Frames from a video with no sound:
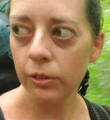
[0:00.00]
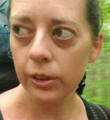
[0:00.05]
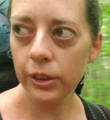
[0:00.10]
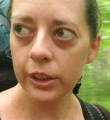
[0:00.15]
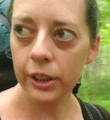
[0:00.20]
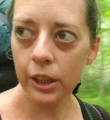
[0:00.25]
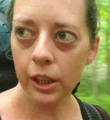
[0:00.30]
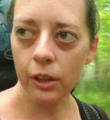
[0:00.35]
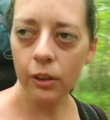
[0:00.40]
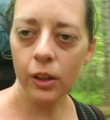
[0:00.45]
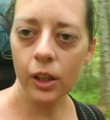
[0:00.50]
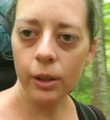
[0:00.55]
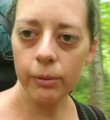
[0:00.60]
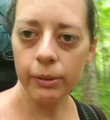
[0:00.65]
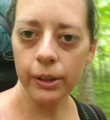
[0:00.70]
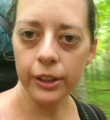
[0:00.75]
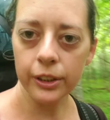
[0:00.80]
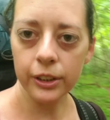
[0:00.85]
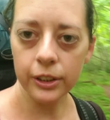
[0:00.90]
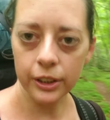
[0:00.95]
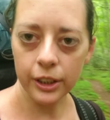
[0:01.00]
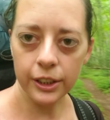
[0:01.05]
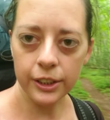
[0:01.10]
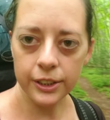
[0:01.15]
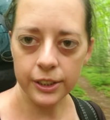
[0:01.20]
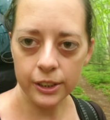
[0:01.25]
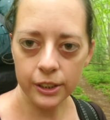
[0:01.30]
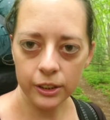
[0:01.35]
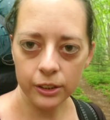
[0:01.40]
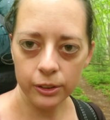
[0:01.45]
Right now, I'm on a
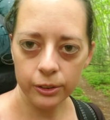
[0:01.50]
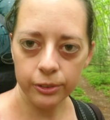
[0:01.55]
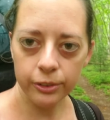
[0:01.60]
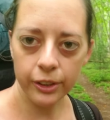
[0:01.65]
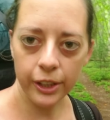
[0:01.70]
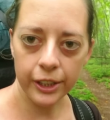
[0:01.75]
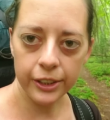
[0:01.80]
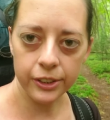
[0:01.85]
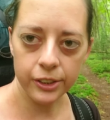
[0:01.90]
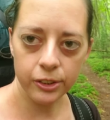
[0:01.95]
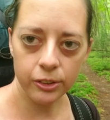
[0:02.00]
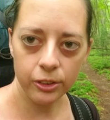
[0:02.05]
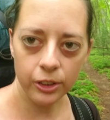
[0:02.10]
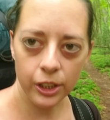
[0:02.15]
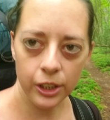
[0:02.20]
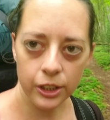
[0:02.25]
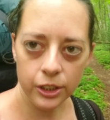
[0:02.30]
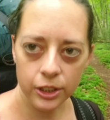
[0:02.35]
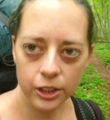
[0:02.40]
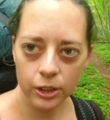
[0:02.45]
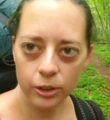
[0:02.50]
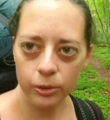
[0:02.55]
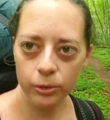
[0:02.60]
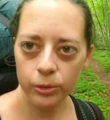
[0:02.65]
nice little flat stretch,